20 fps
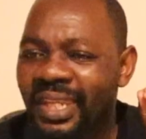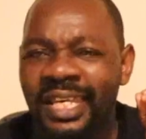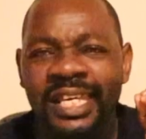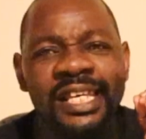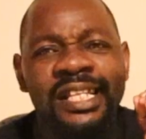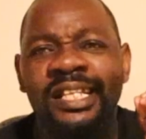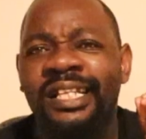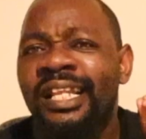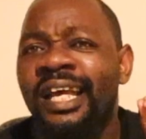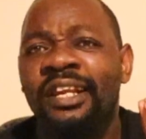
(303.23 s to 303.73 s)

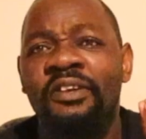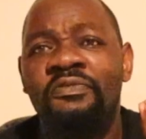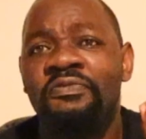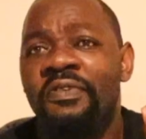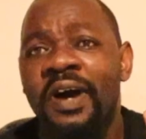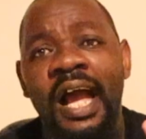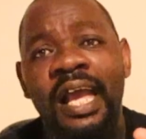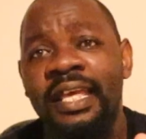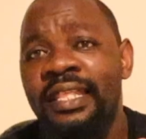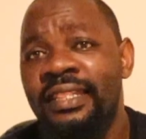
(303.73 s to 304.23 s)
It
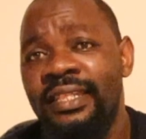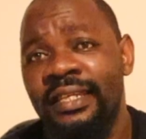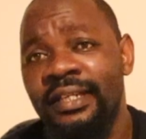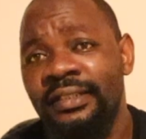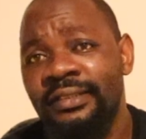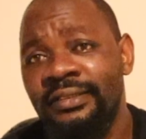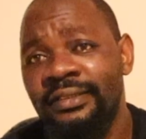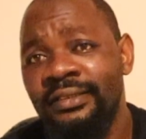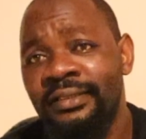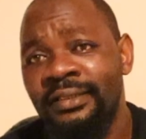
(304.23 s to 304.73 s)
clarifies
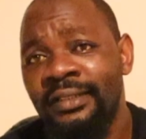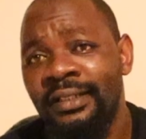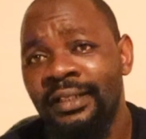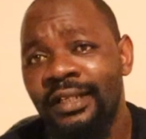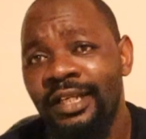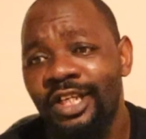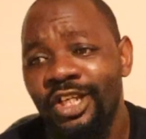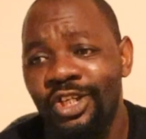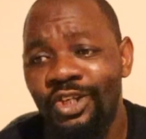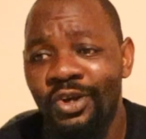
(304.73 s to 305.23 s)
things.
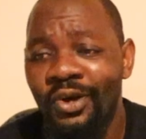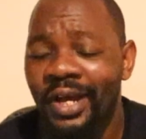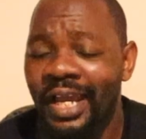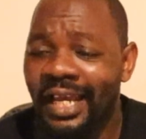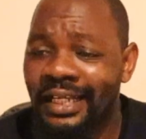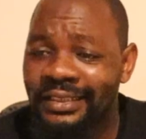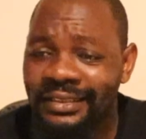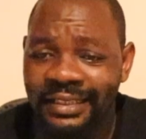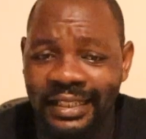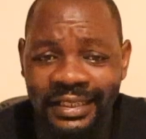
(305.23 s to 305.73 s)
You know,
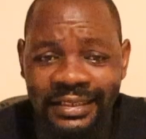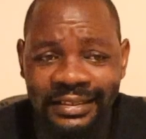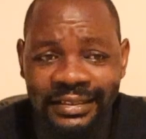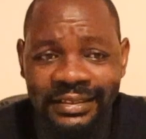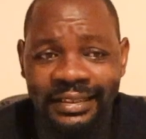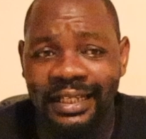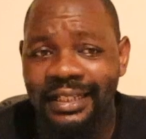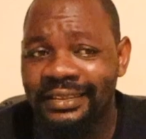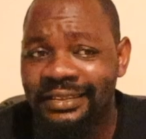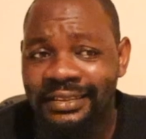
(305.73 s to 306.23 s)
and there
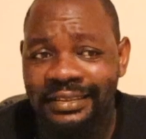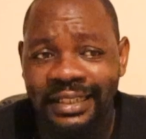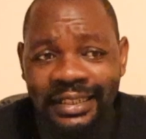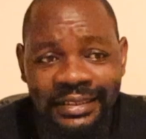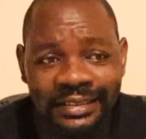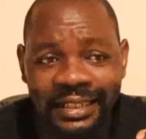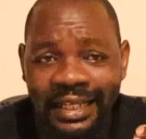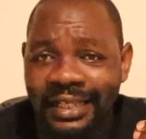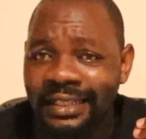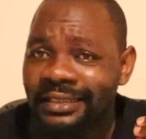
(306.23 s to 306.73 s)
is a
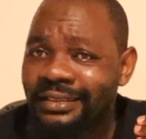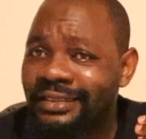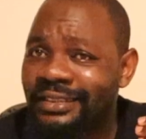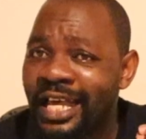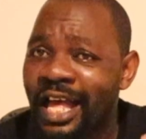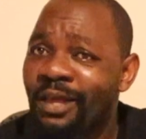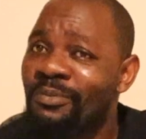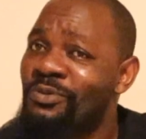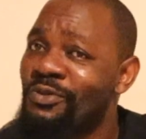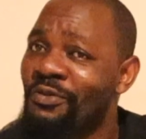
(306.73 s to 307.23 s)
certain
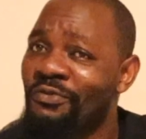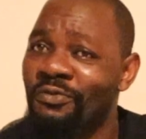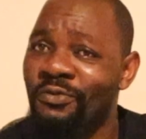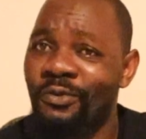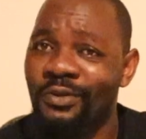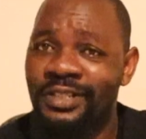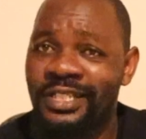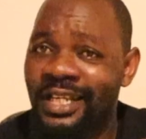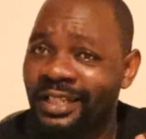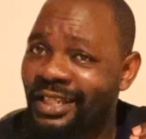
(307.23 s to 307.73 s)
types of
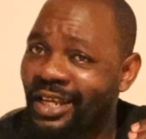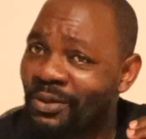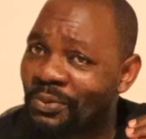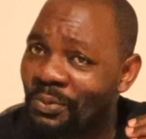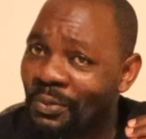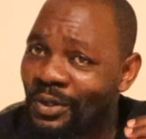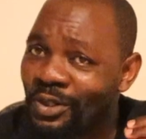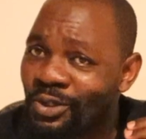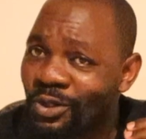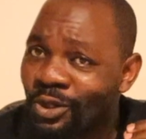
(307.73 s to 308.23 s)
water
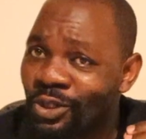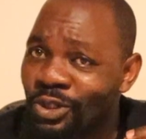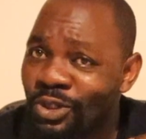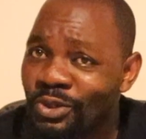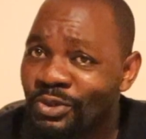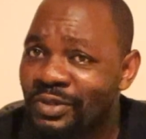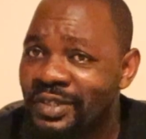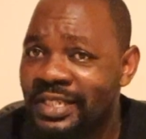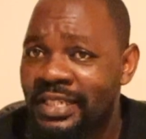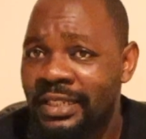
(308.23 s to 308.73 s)
that when you're
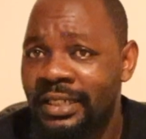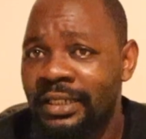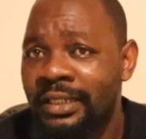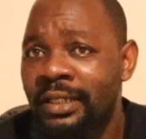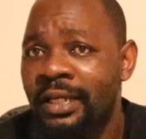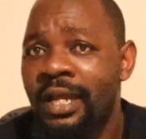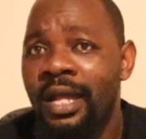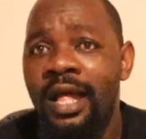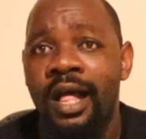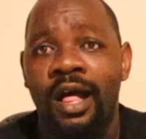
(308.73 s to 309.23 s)

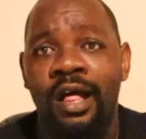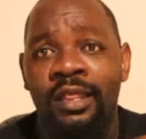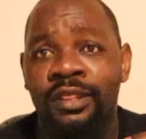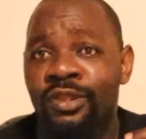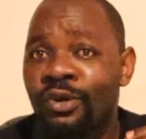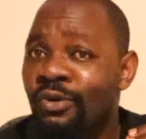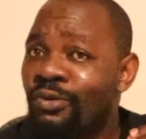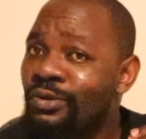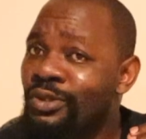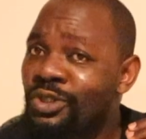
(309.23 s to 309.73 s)
using,
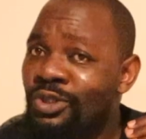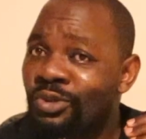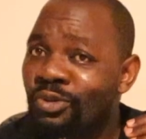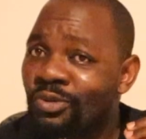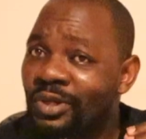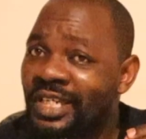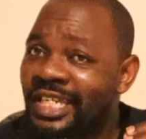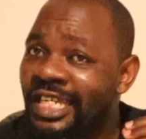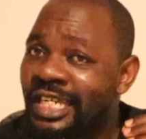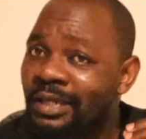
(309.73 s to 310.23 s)
those
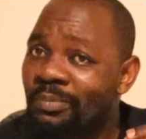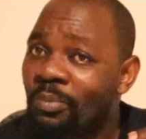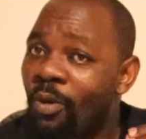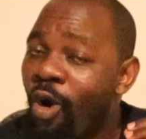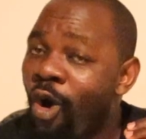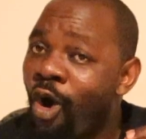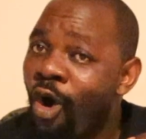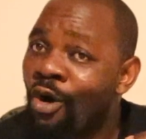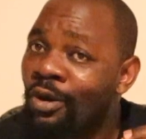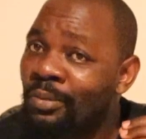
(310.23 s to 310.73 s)
who keep
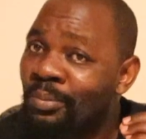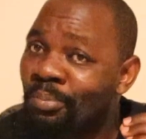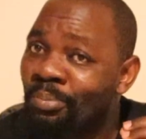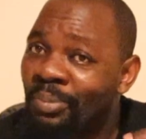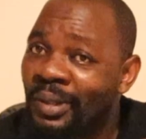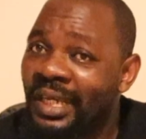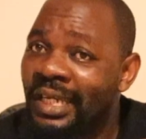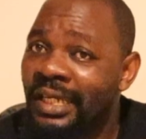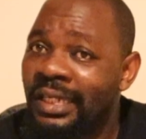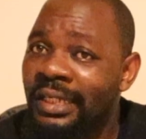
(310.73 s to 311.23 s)
on
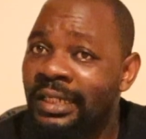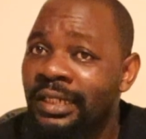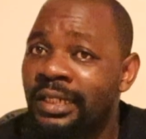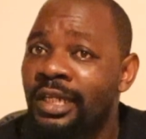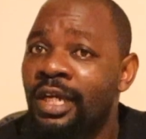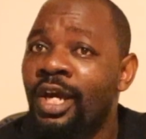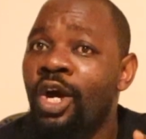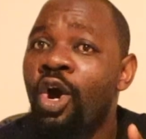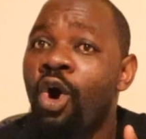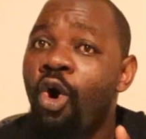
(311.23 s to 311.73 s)

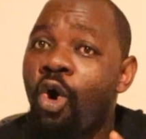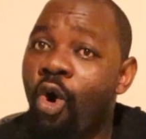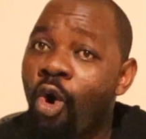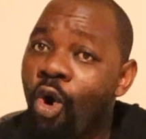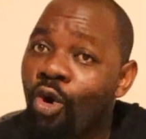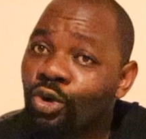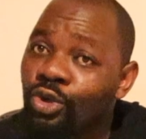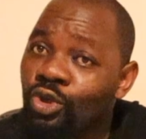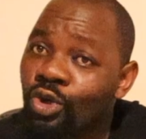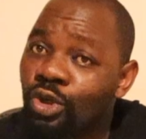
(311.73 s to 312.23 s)
being
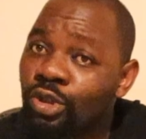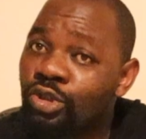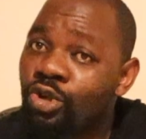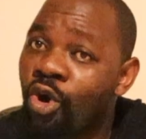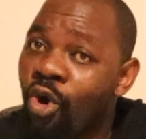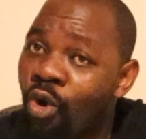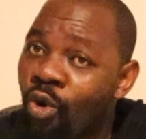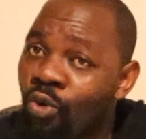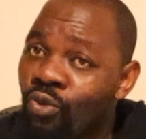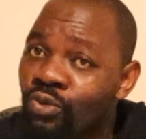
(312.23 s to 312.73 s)
on your
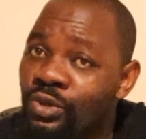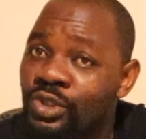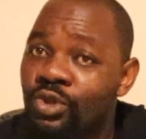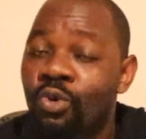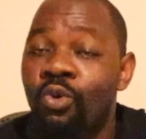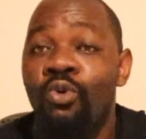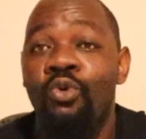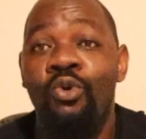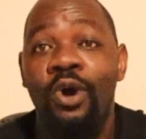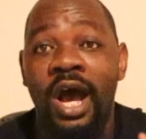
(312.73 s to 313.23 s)
toes
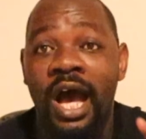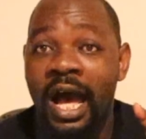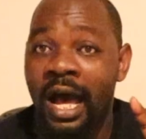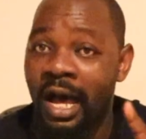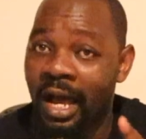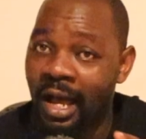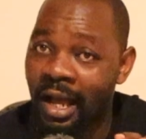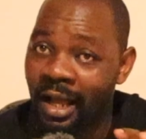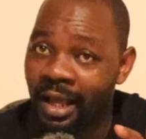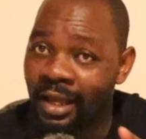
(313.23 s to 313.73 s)
who
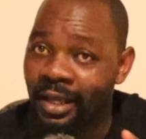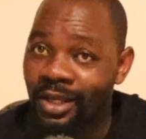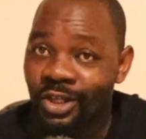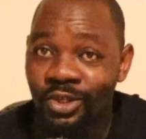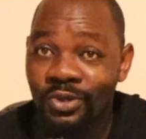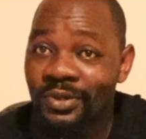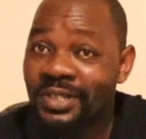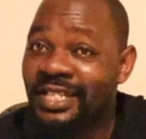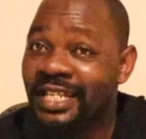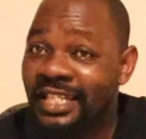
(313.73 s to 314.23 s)
are
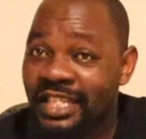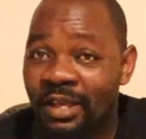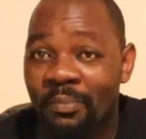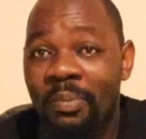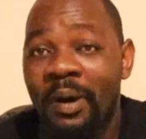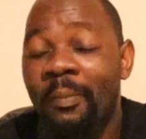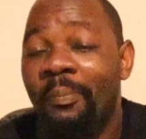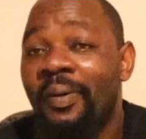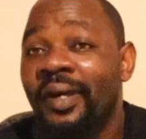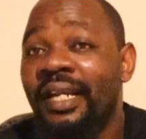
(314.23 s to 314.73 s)
using the
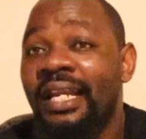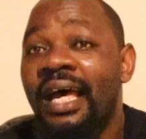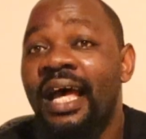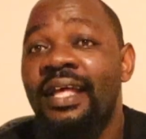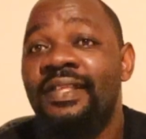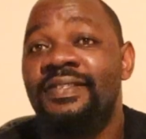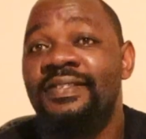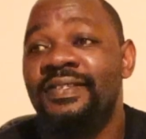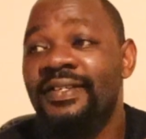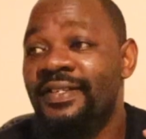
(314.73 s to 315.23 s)

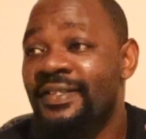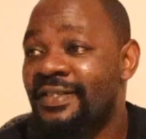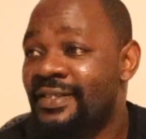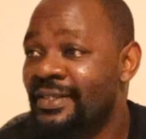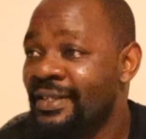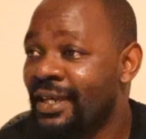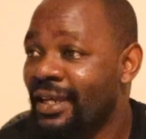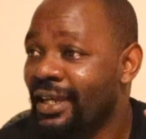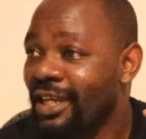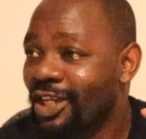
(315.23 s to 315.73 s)

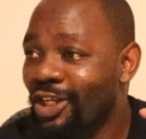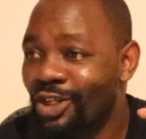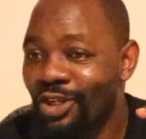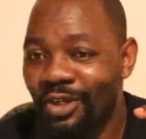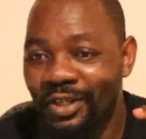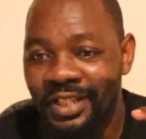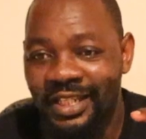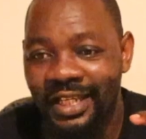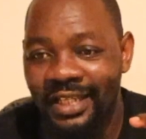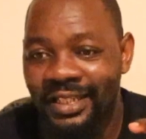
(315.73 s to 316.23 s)
paparazzis, you
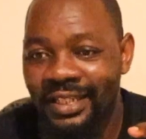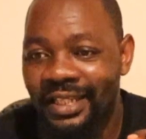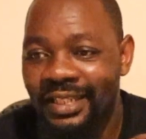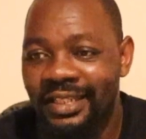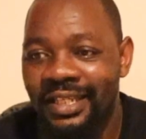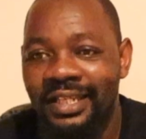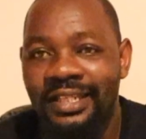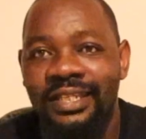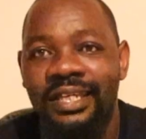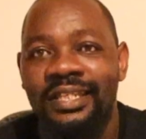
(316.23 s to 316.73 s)
know, the, the,
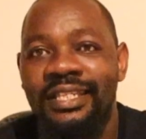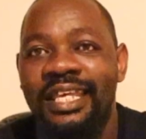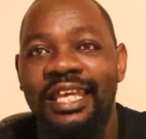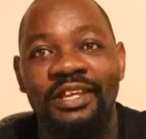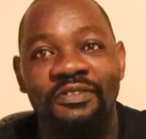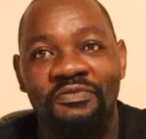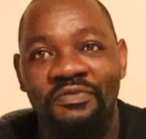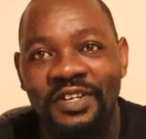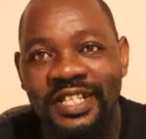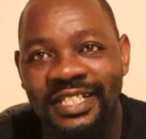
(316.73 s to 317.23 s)
the, the, the
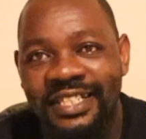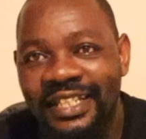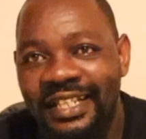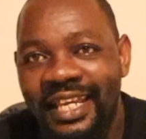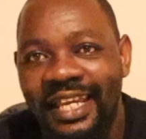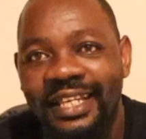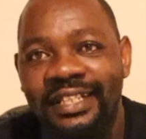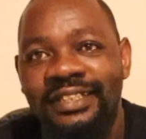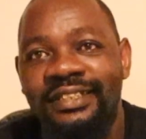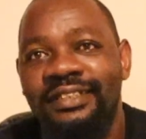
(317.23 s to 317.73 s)

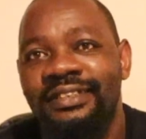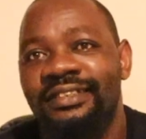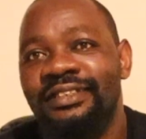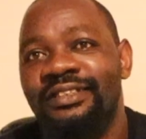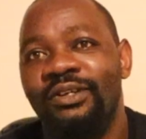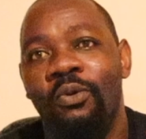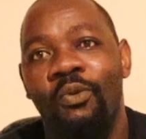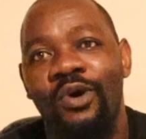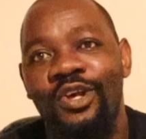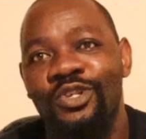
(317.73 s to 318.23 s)
investigators,
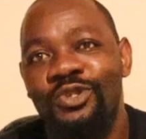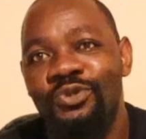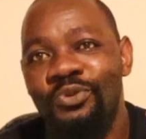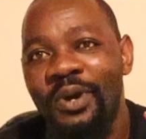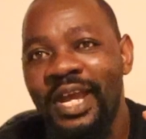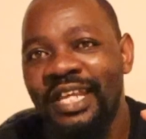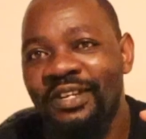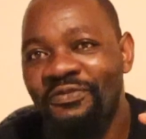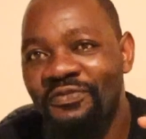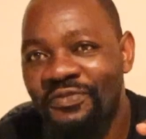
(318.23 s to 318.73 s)
the ones
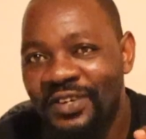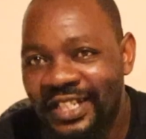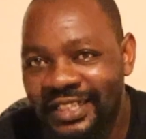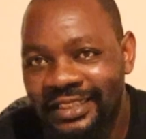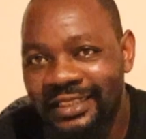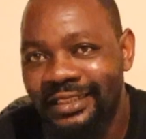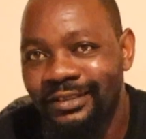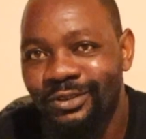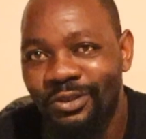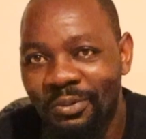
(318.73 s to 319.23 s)
who are
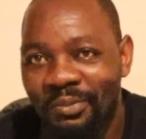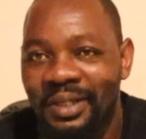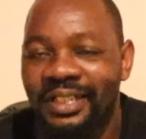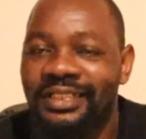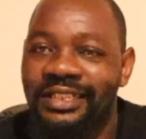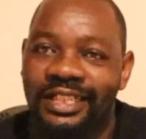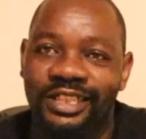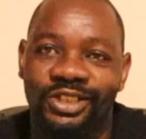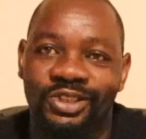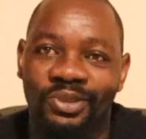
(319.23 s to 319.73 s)
investing too
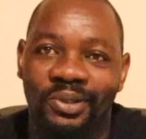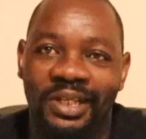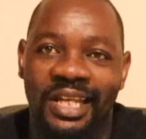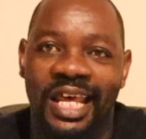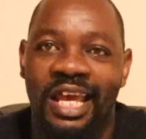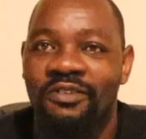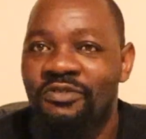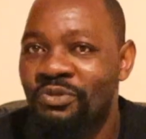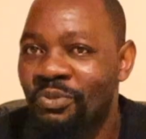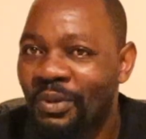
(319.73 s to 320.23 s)
much into your
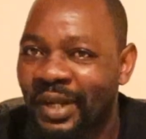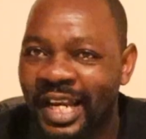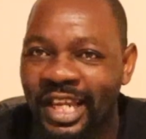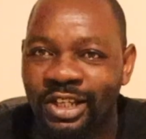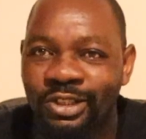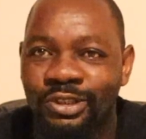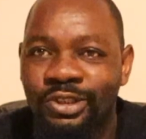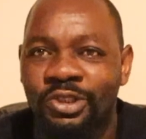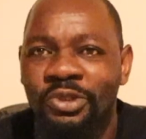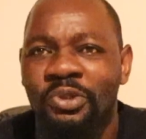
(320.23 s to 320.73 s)
lives. What are
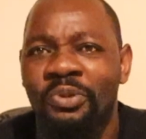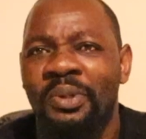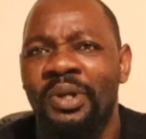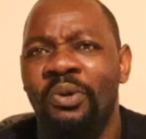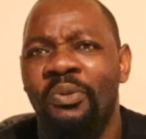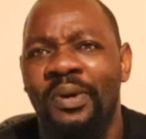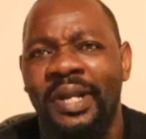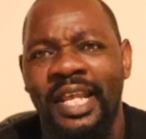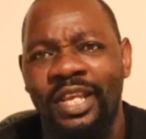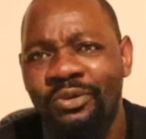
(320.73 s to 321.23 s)
you
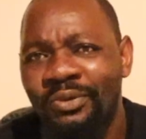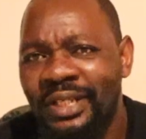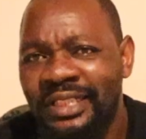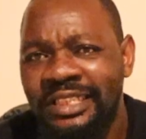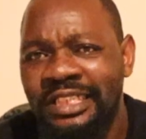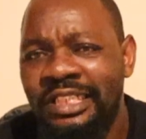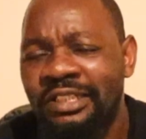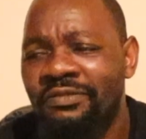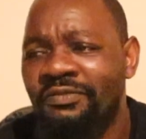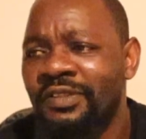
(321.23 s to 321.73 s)
doing? What are you
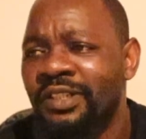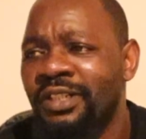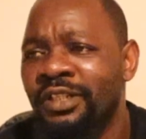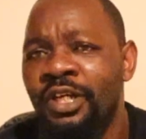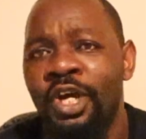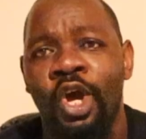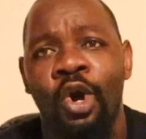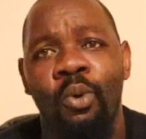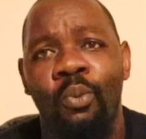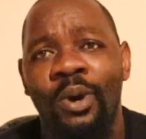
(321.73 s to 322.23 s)
achieving?